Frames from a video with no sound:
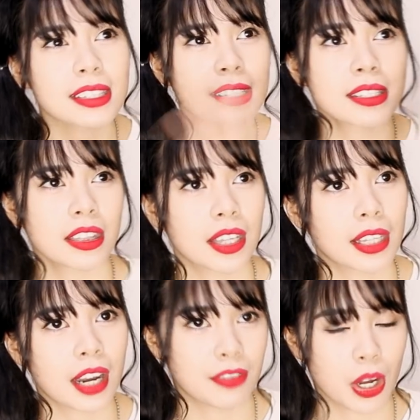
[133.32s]
this is the thing
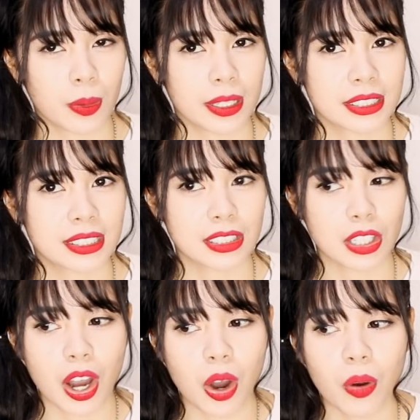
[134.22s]
that I've noticed, you
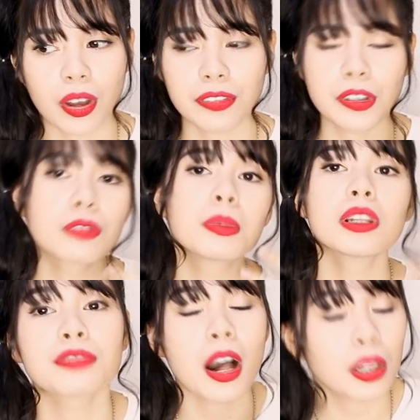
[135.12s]
know, if you've
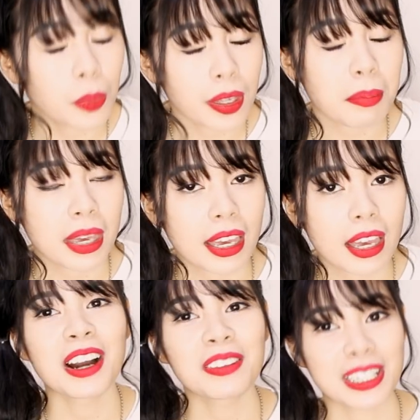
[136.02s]
been following
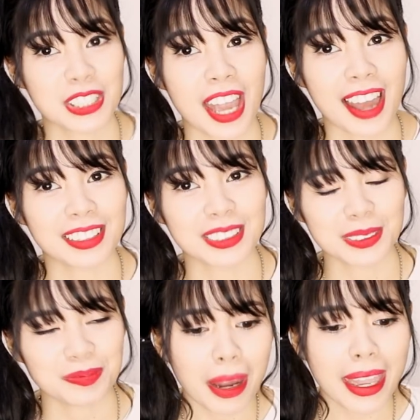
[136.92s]
me on my
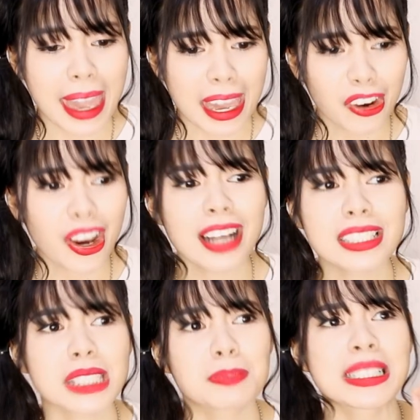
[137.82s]
channel, my hair
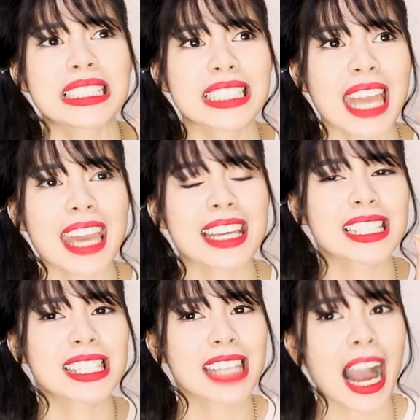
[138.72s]
has been
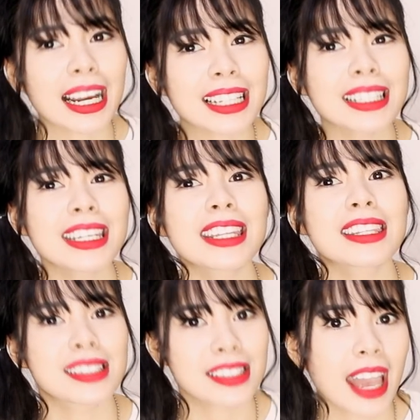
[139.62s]
exactly
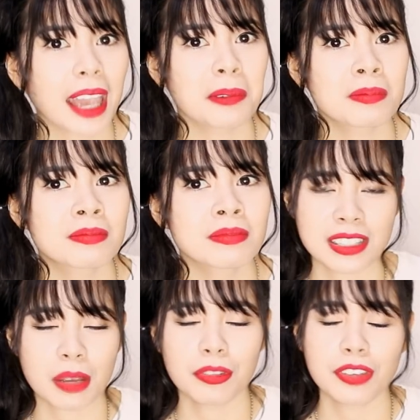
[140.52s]
the same.
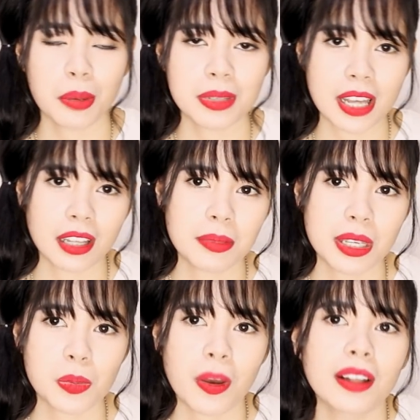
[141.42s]
Some of you have been telling me
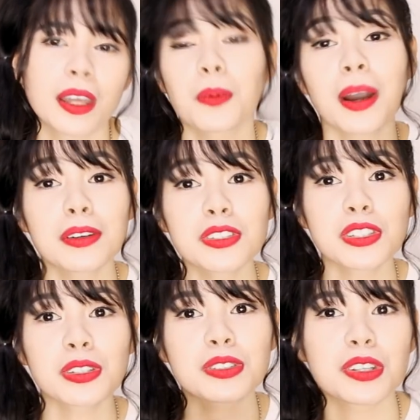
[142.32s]
as well, like, why don't
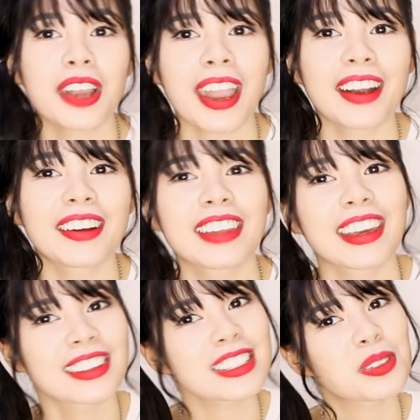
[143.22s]
you do your hair
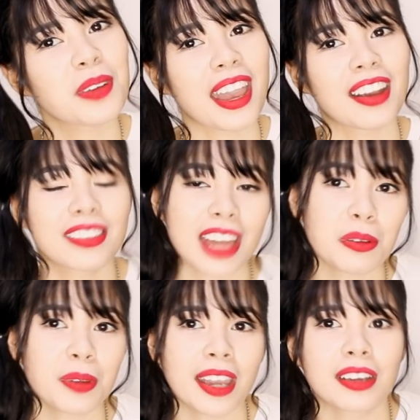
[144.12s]
like this way or
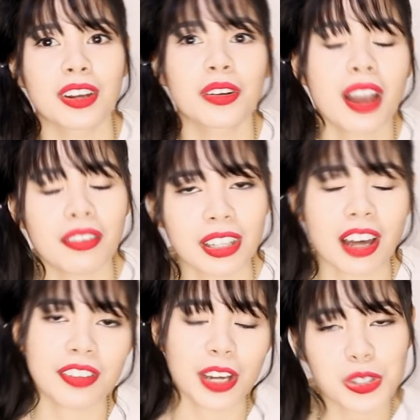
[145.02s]
that way? You know, you have a
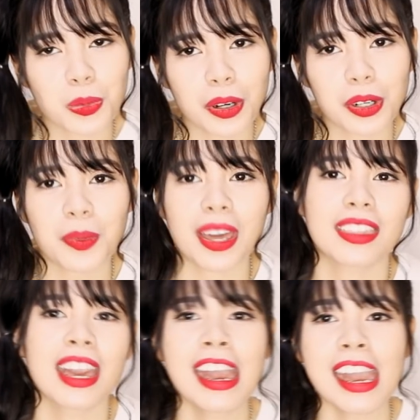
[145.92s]
lot of hair to work
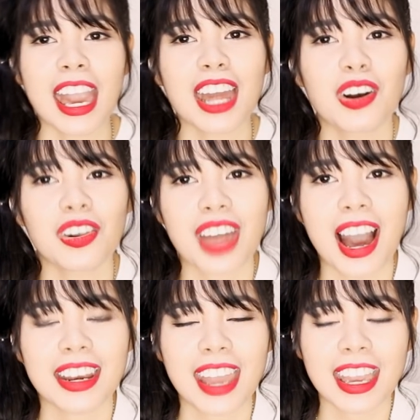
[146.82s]
with and all
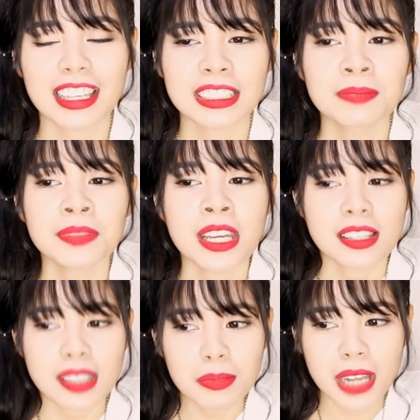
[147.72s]
that. And
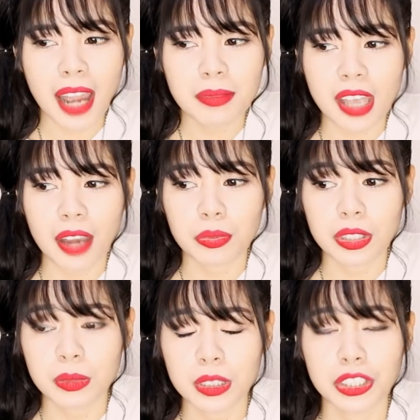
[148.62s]
sometimes I
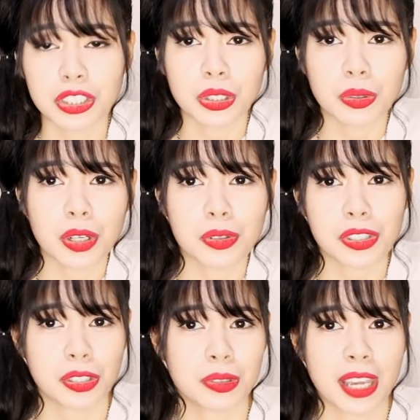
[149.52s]
really want to do those
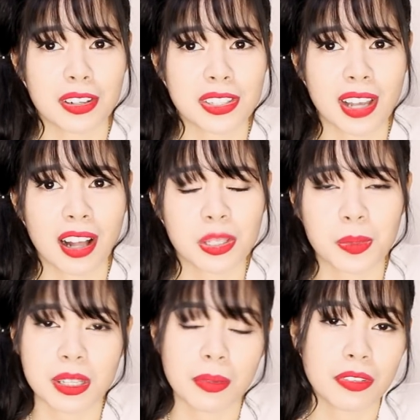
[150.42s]
cute hairstyles,
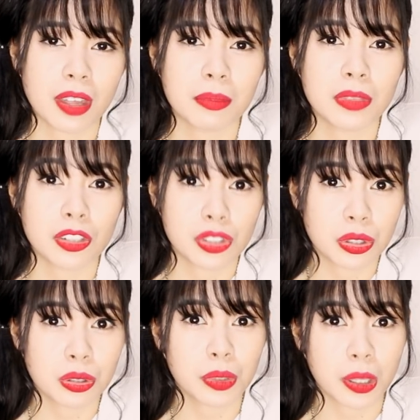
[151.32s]
but some of them
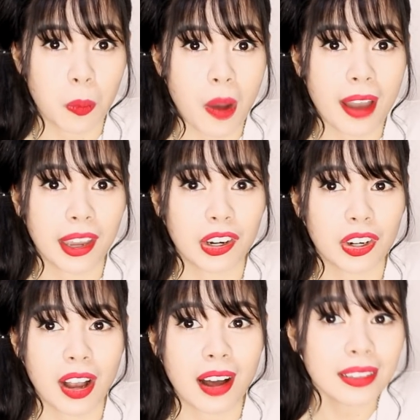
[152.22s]
do
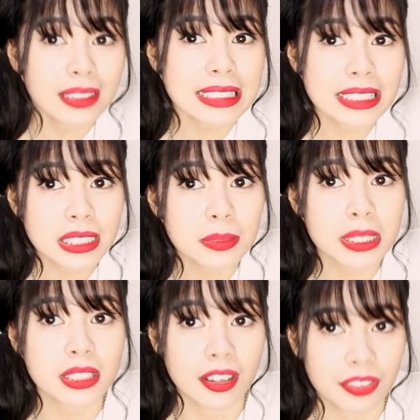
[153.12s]
require a little
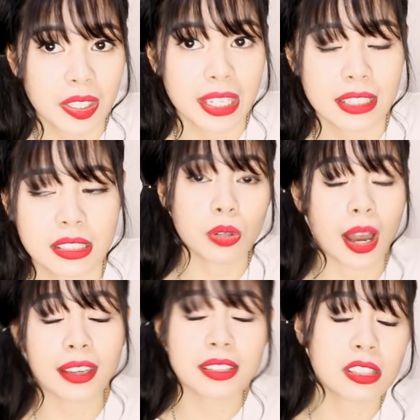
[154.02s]
bit of heat.
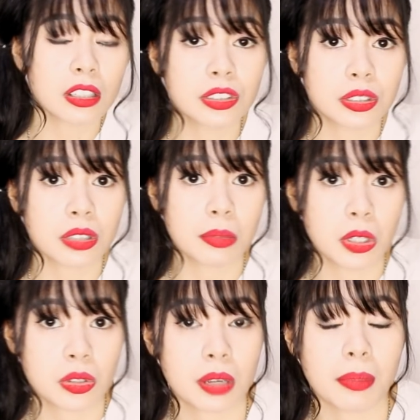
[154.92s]
I can still do them
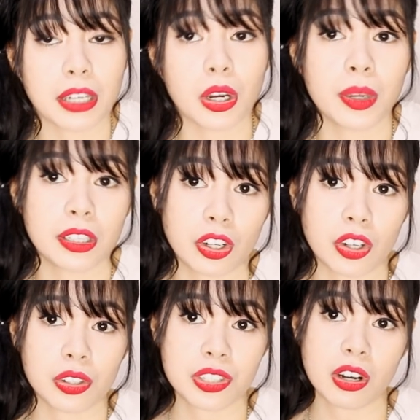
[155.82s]
using my no-heat
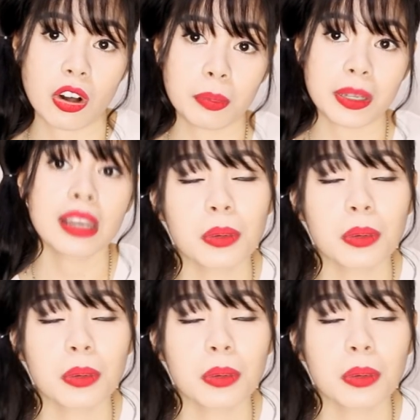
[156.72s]
curls and all, but